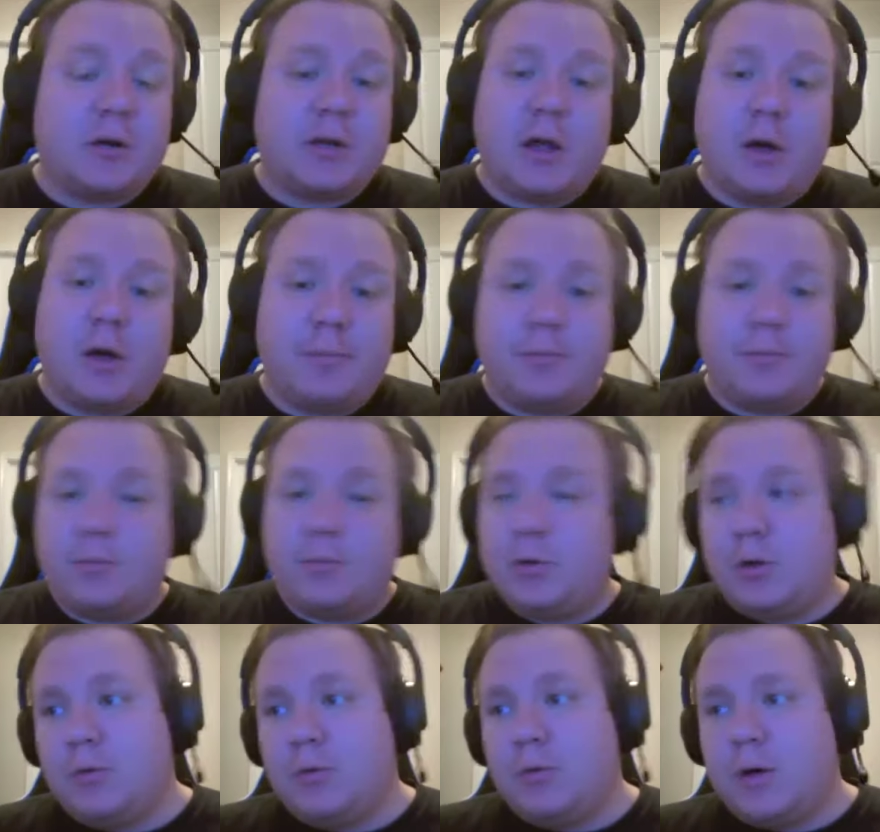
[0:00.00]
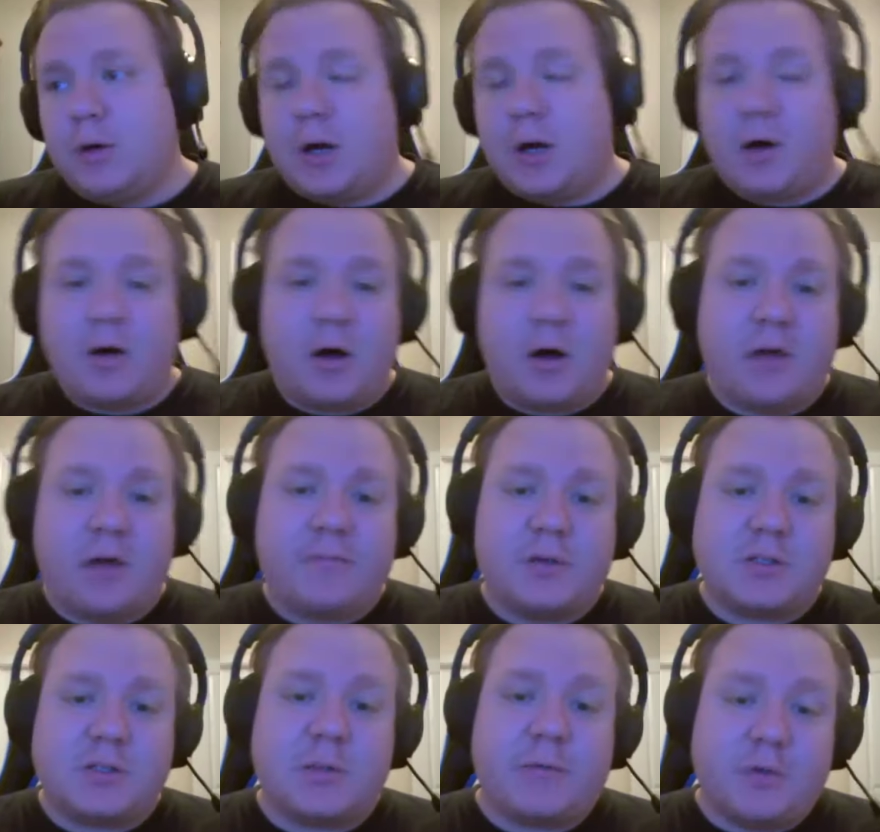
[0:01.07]
center to help you off
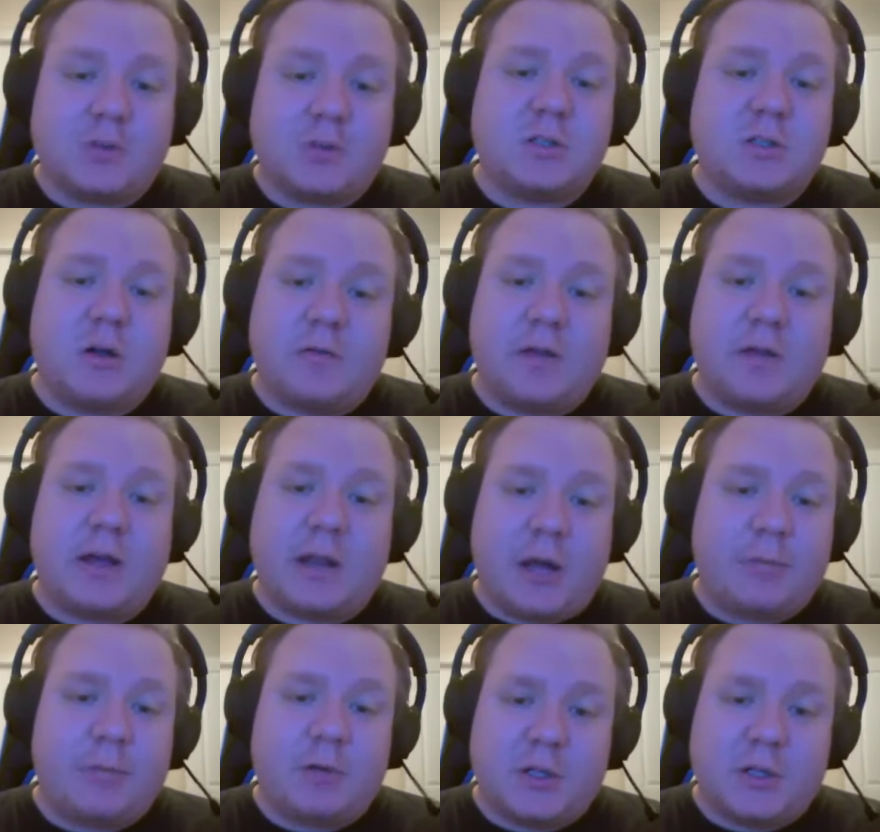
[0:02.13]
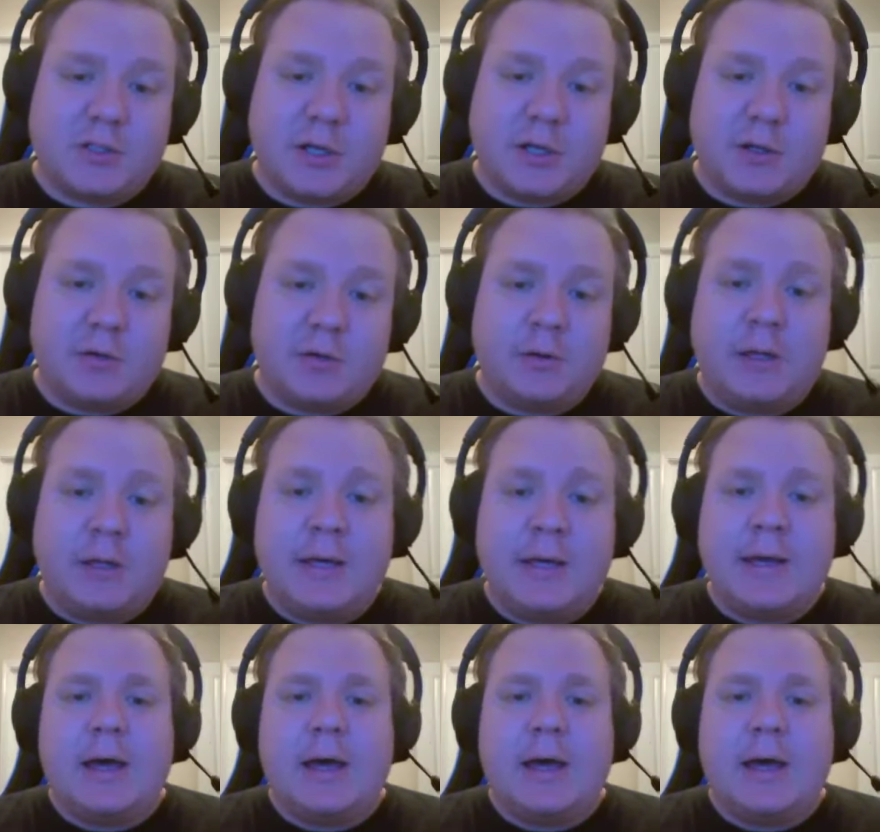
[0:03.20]
put some of your stuff like an Alperon Şengün,